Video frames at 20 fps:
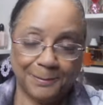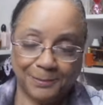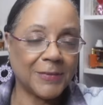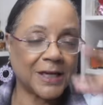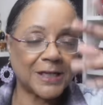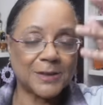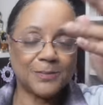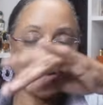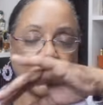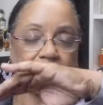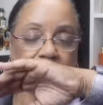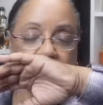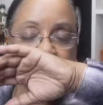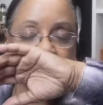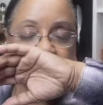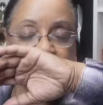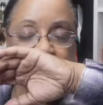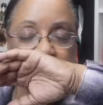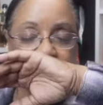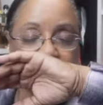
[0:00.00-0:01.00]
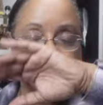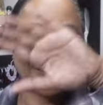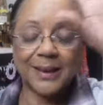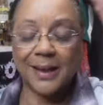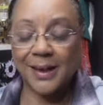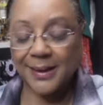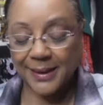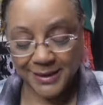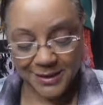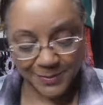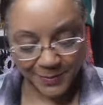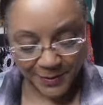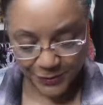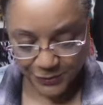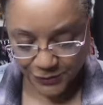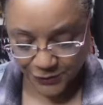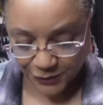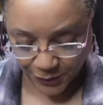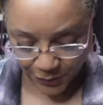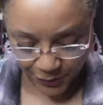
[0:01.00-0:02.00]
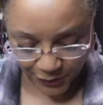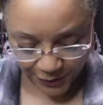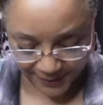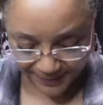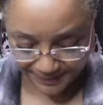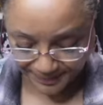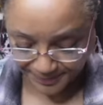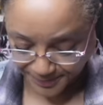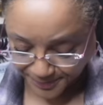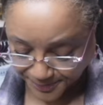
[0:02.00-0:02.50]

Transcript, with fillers: Mix bar. God, that smells so good.